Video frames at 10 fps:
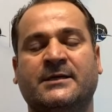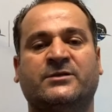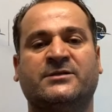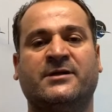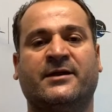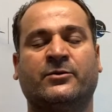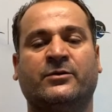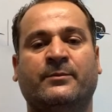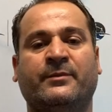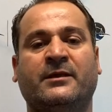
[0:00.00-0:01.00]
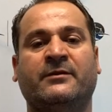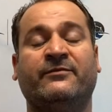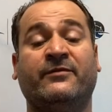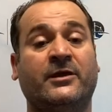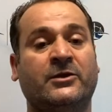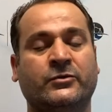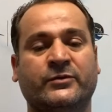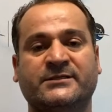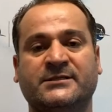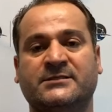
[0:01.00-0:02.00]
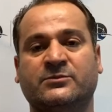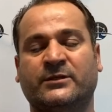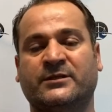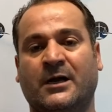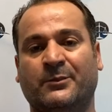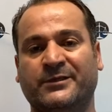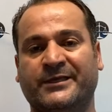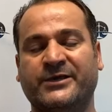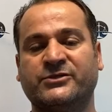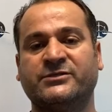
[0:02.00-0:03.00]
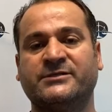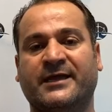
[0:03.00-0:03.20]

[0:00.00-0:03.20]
So there are going to be fee increases with the applications